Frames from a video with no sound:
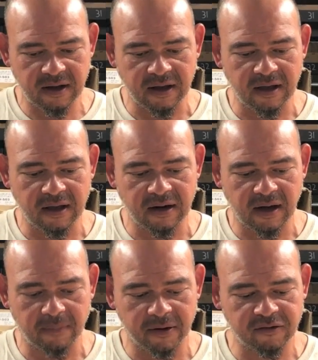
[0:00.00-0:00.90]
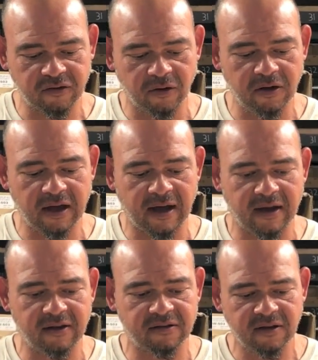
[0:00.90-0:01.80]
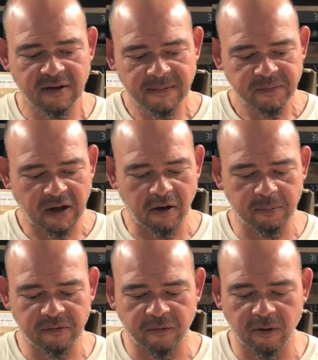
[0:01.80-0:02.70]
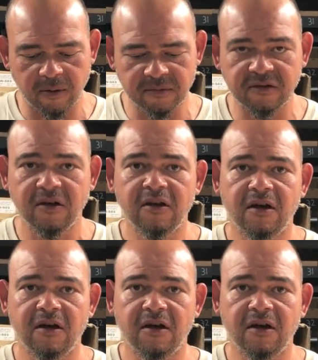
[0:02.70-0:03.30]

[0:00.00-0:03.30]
and I'm going to show you guys how it performs.